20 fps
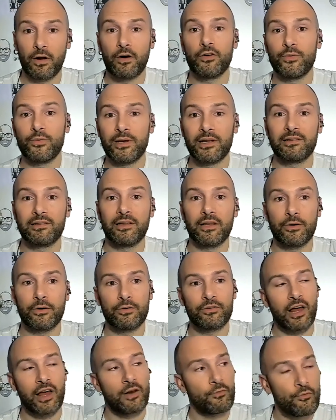they're doing as
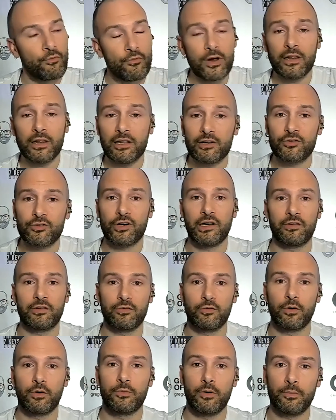leaders and really
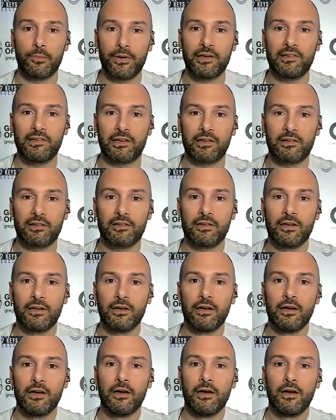transform their business.
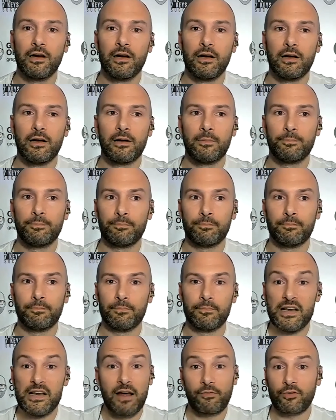Yeah.
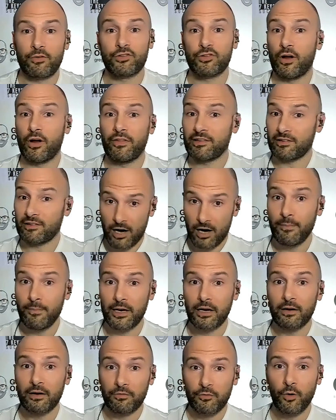Never saw this
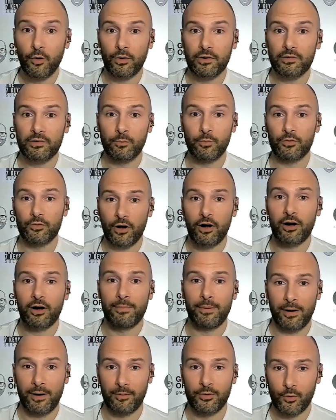coming, of course, and we'll talk
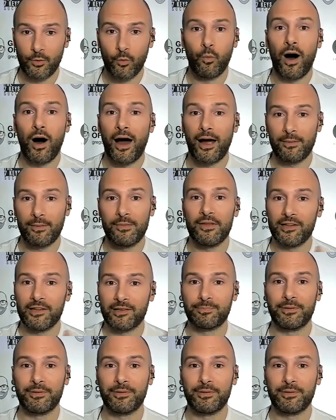about, you know, why I'm in this